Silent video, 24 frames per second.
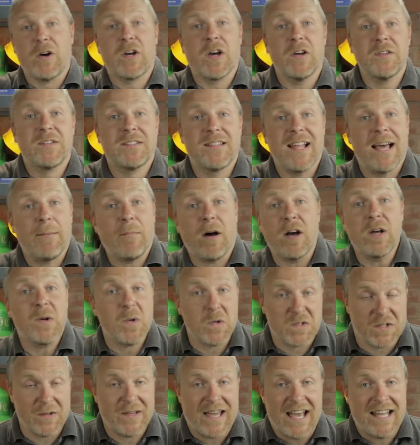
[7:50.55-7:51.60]
goes to them, I
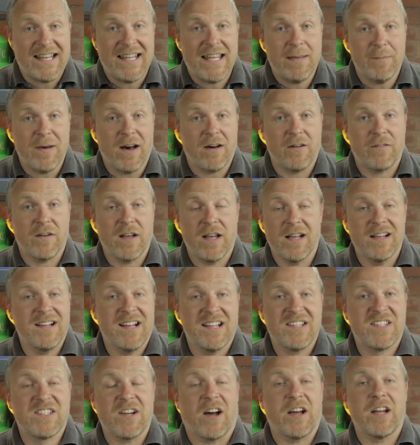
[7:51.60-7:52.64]
also get an email,
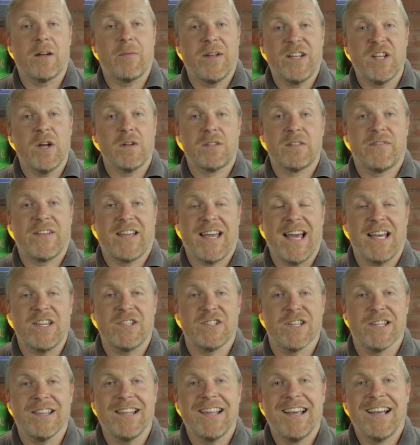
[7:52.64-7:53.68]
a diary
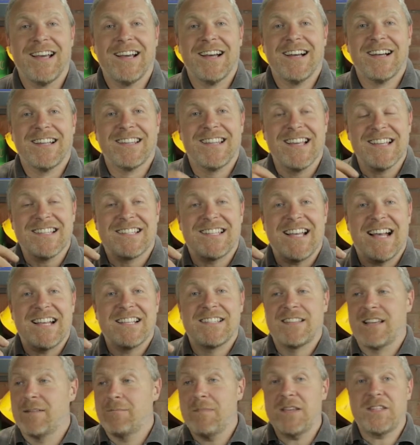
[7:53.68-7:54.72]
notification that
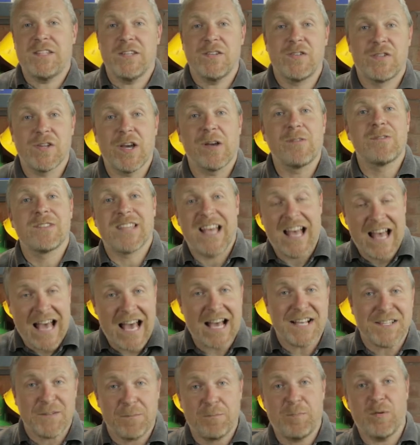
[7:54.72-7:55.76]
says, "Mrs. Jones
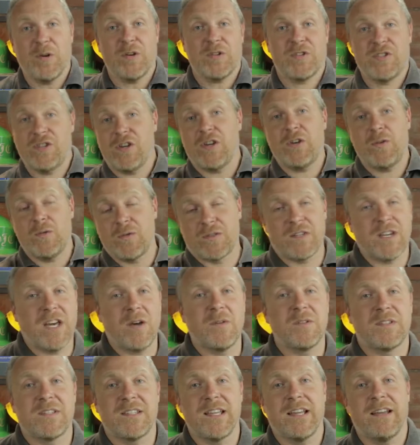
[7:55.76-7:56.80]
has booked you to go
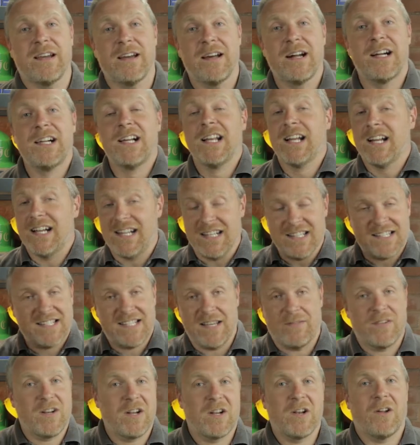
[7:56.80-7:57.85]
and see her at
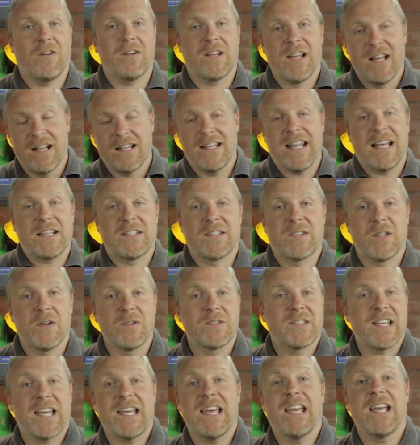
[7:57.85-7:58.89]
7 o'clock next
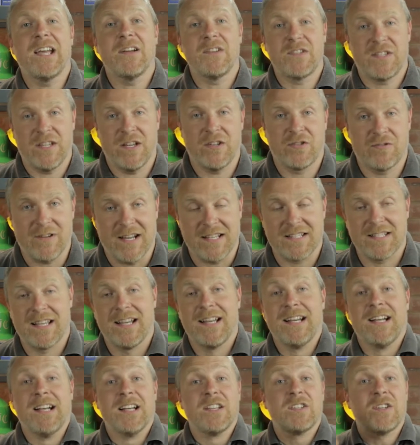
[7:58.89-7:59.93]
Thursday. Here's the address."
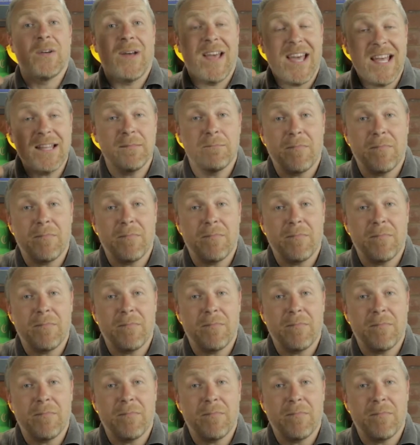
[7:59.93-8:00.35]
So in